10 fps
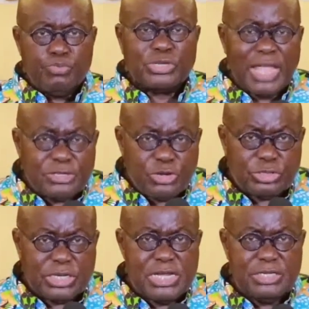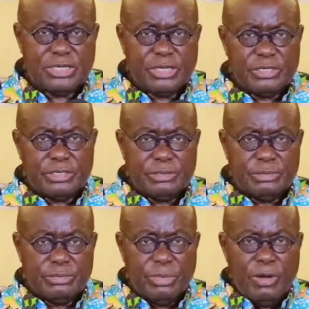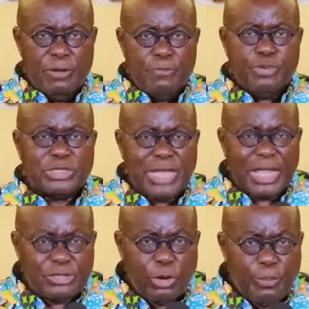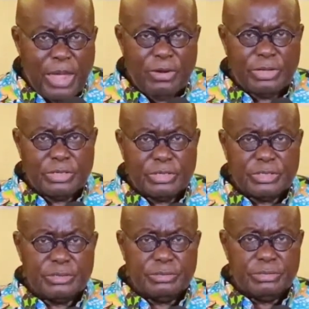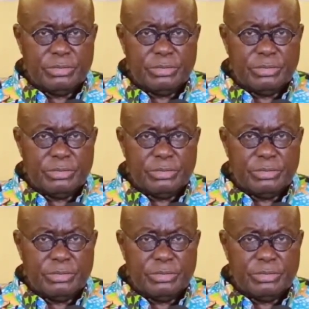Protect your teachers. Protect your parents.